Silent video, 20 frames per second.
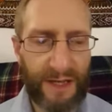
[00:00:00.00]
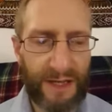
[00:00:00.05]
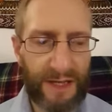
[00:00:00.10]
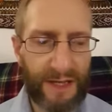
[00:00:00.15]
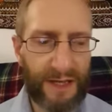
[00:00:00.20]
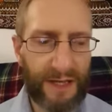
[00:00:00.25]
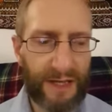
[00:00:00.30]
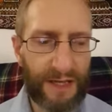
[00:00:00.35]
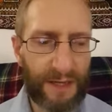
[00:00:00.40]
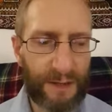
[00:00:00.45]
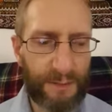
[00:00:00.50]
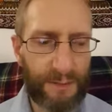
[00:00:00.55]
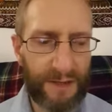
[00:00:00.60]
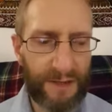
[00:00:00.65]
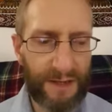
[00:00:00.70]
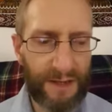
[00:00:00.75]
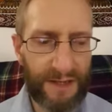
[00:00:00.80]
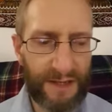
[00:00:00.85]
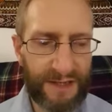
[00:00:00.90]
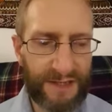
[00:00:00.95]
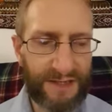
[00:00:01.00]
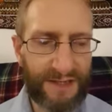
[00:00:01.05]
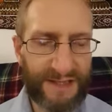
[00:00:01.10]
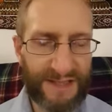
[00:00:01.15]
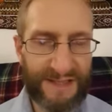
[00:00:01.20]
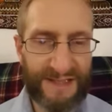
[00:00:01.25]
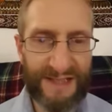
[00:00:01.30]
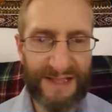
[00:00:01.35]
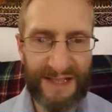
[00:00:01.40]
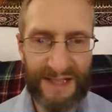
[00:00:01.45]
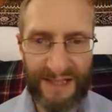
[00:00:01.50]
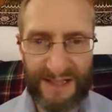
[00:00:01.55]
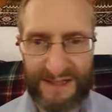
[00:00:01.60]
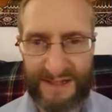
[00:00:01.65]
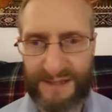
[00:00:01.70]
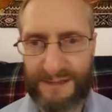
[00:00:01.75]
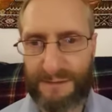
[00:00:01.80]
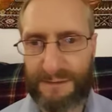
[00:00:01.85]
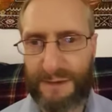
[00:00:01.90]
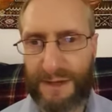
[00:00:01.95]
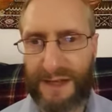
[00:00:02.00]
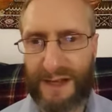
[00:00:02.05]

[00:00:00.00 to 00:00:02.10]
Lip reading: And in this case,